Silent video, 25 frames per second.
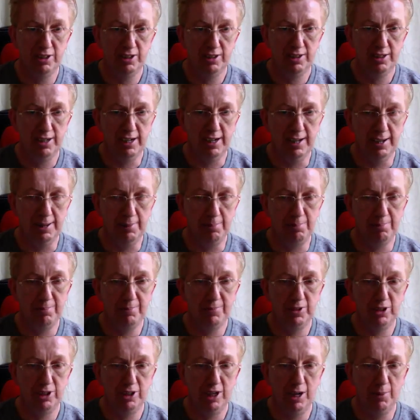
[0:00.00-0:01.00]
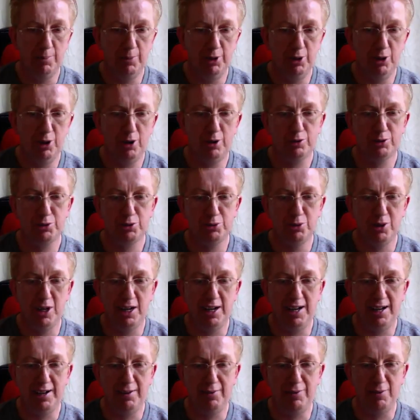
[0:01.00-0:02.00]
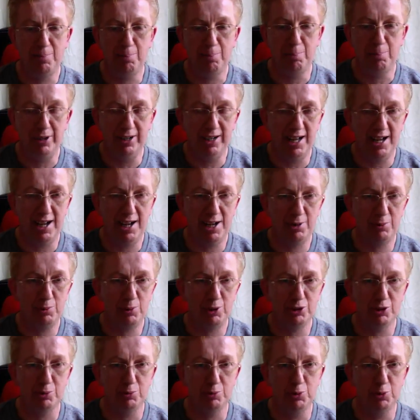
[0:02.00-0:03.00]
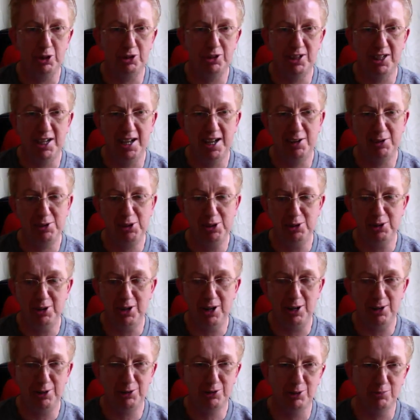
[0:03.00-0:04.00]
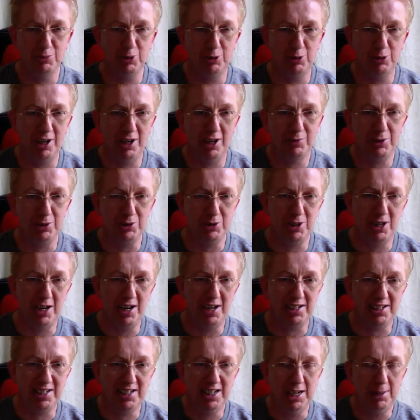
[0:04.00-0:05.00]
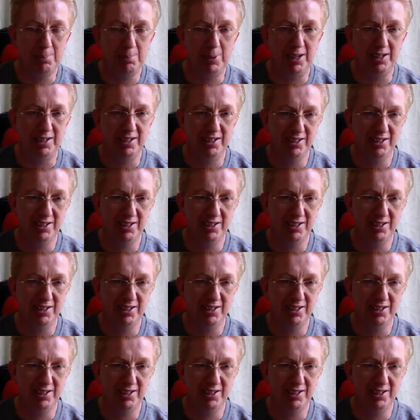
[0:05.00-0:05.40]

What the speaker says: And we also have a plan, which I'm going to tell you now, so I'm going to have to try and keep it.